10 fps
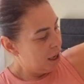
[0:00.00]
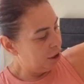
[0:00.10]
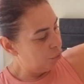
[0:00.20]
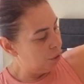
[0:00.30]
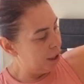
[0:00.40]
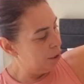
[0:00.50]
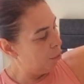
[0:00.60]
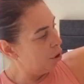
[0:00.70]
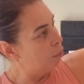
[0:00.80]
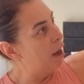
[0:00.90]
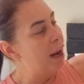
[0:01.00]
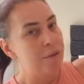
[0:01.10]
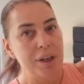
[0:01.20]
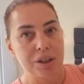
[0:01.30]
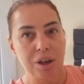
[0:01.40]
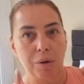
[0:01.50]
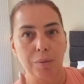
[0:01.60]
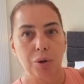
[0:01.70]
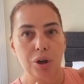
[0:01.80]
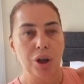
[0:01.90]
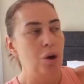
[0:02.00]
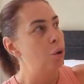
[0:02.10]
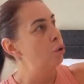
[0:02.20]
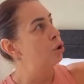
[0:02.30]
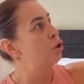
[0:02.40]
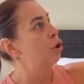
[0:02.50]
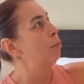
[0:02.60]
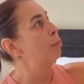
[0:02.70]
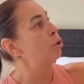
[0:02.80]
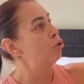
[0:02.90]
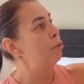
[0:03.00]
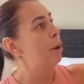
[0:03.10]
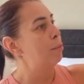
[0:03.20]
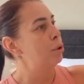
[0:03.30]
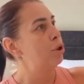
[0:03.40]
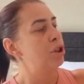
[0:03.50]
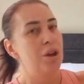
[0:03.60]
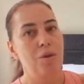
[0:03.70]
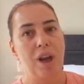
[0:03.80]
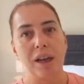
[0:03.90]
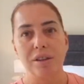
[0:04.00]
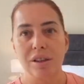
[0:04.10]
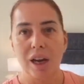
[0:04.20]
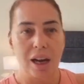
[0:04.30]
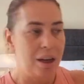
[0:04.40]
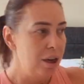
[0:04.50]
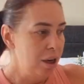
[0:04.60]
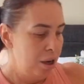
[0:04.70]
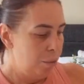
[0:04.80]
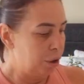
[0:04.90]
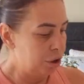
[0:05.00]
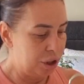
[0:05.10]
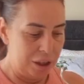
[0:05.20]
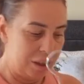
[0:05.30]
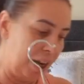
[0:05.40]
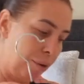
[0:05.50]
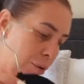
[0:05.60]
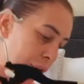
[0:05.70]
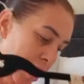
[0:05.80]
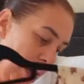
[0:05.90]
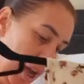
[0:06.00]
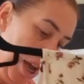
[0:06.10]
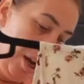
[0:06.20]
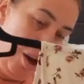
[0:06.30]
and I really want to wear it. So I'm going to order some. I must remember to do that today when I sit down. and